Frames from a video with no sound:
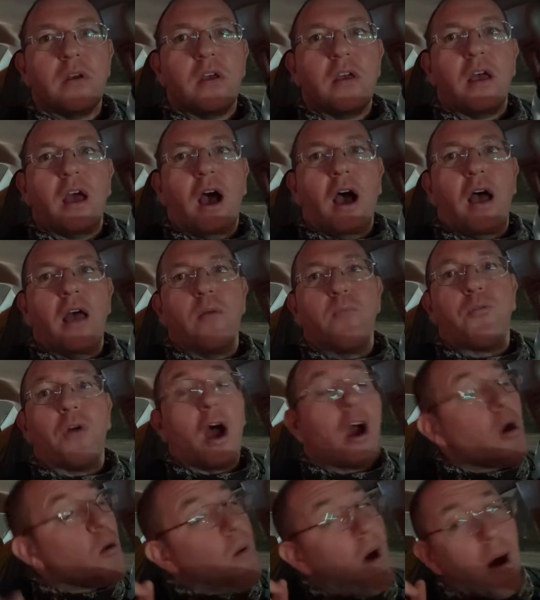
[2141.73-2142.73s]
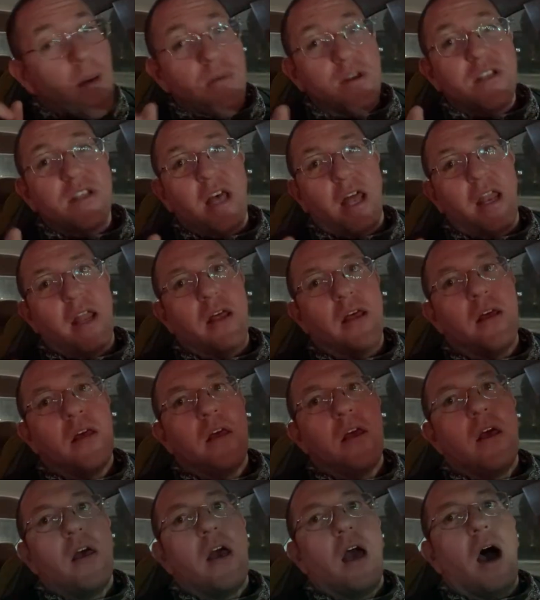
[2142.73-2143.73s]
Barack Obama said it.
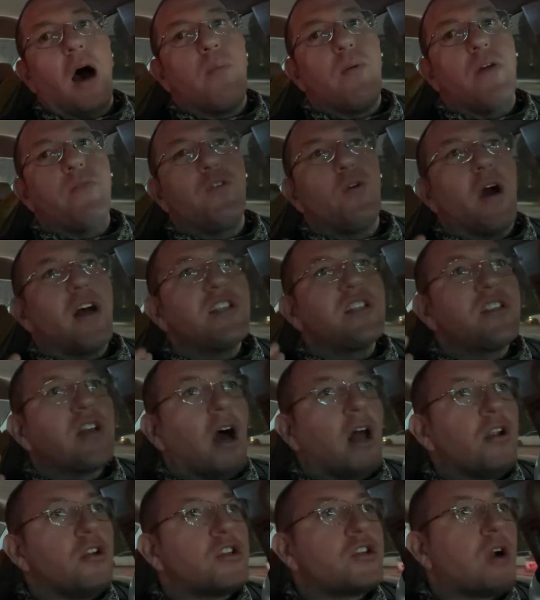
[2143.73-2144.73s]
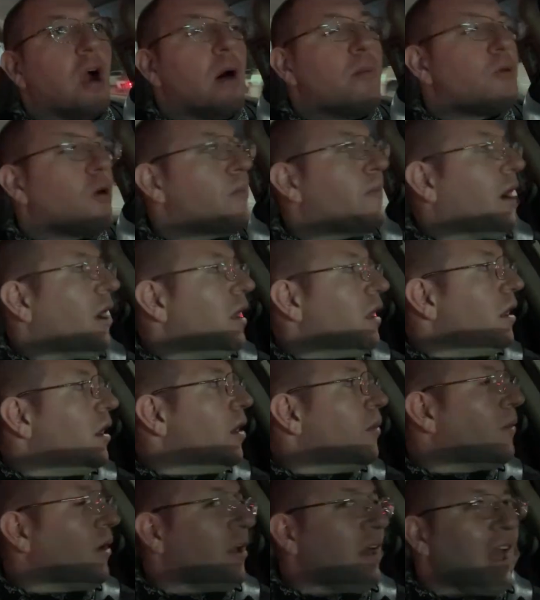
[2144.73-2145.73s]
If you ask Donald Trump
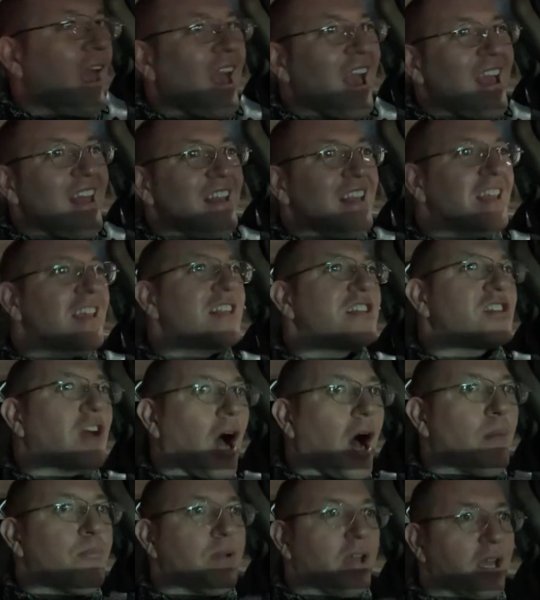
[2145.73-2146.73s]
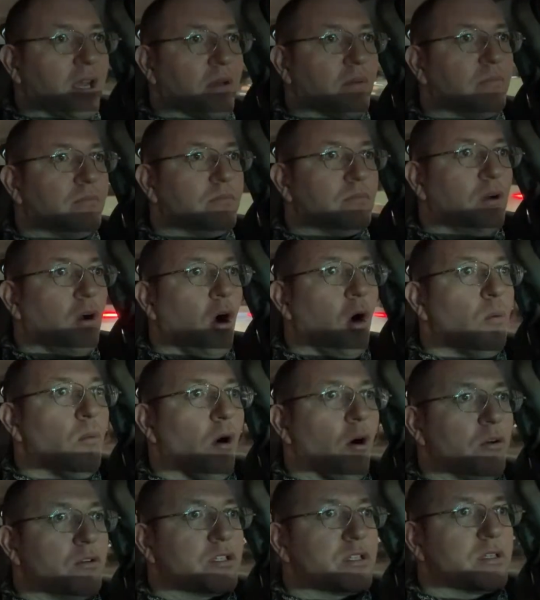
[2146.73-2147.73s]
about any topic,
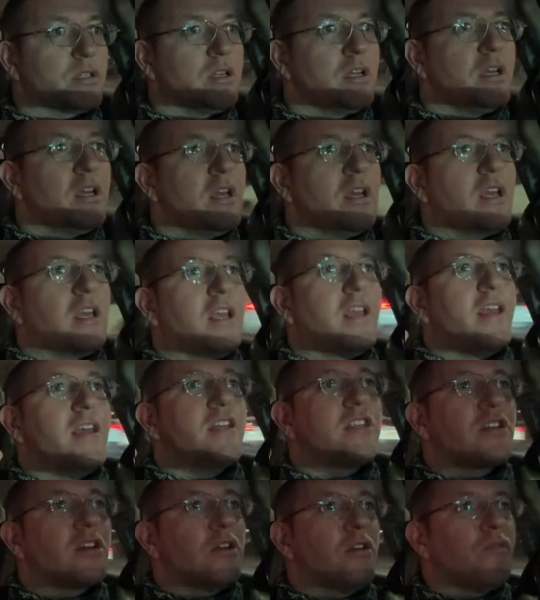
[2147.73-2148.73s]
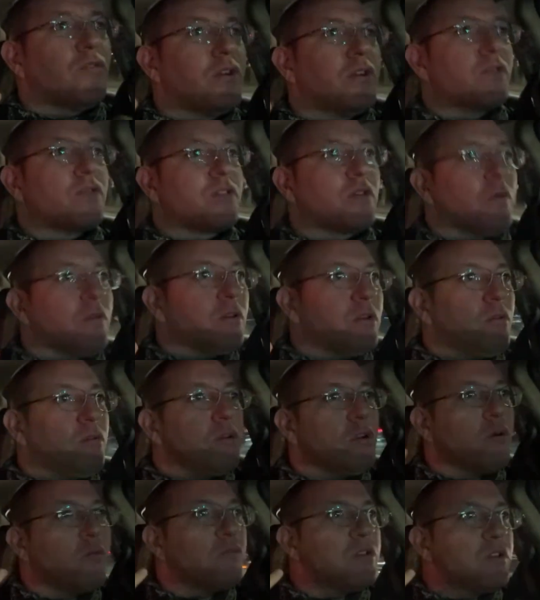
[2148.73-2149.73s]
almost, he is going to
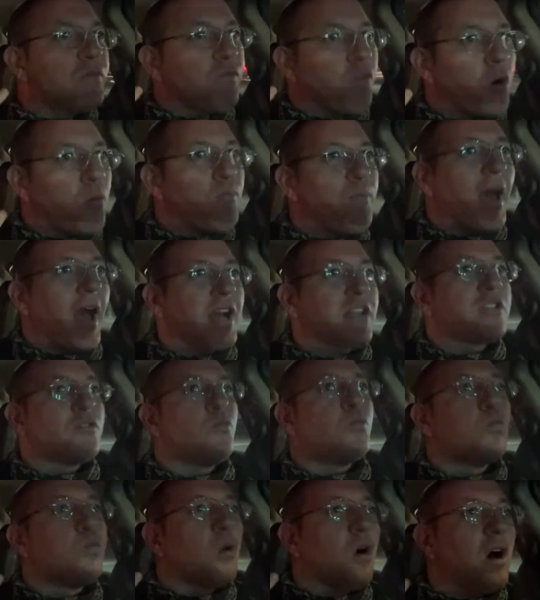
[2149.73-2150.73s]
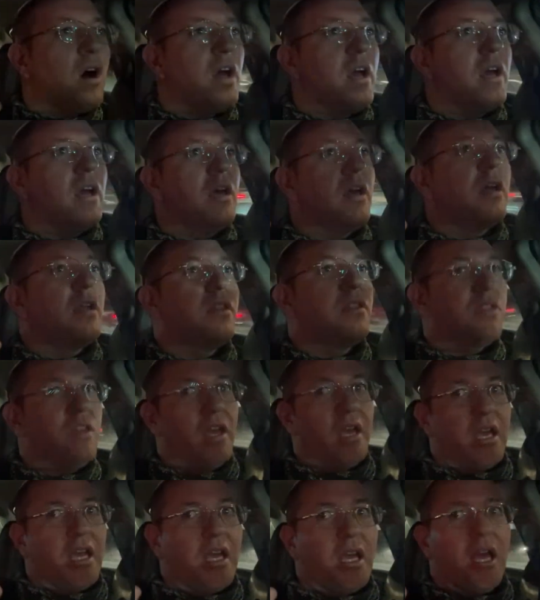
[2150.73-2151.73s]
revert back to one
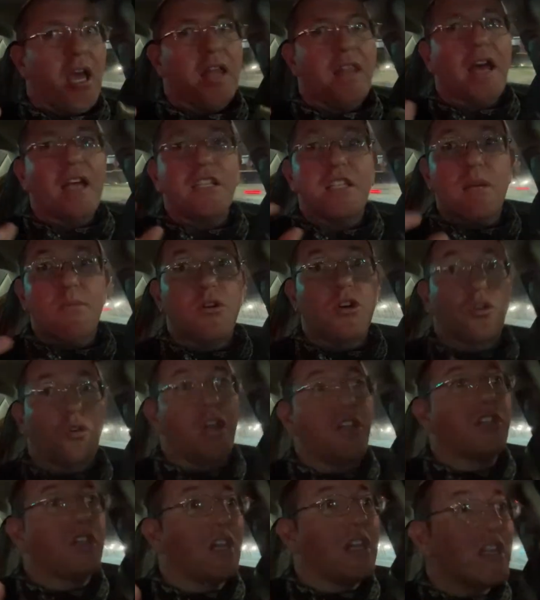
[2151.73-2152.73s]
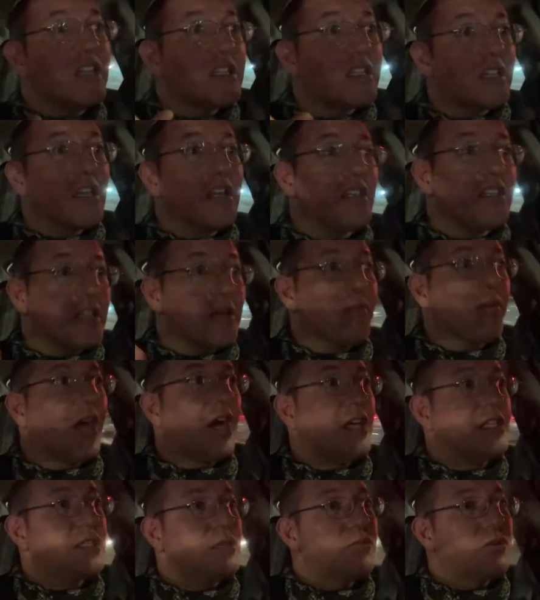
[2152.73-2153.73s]
thing, and that's immigration, and he's going to
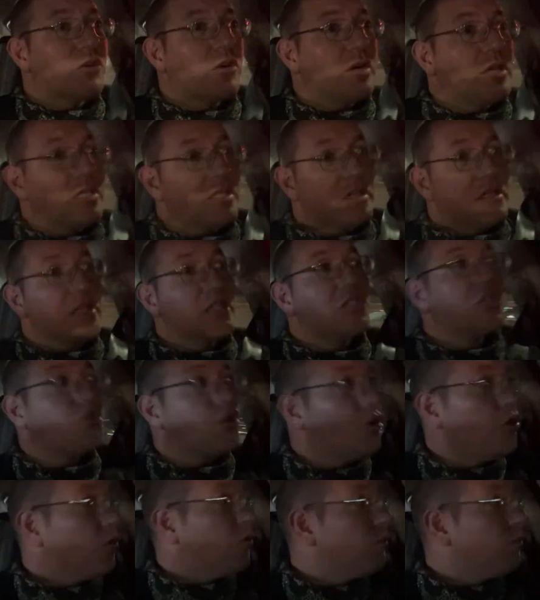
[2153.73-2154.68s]
demonize immigrants, and it's true.